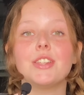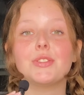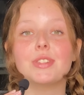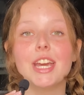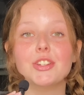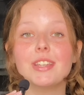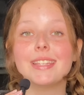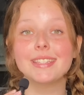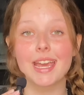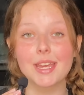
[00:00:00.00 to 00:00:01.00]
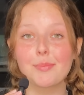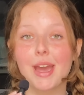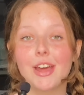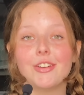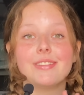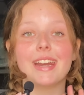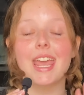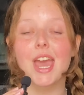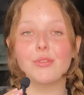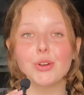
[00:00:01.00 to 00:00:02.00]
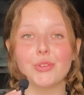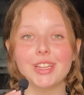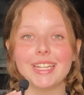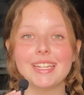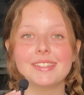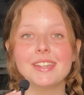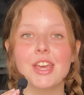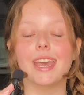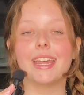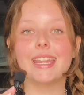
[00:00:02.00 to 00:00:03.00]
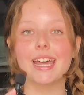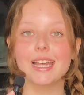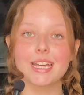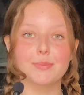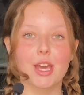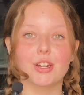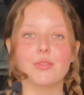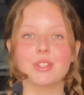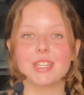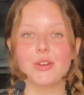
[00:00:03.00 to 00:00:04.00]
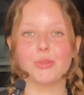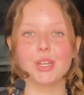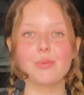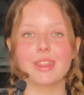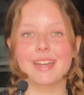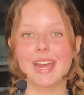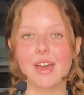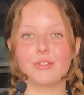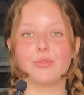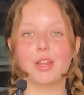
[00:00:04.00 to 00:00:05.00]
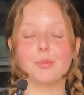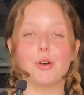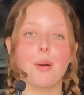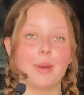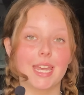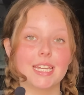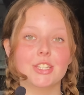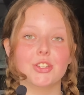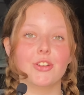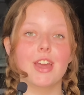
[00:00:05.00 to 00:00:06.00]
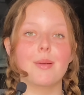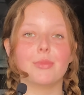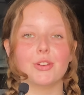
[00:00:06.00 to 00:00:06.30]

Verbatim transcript: This was actually the second pattern that I ever released, and that last pattern was the only one that I have available on my Instagram.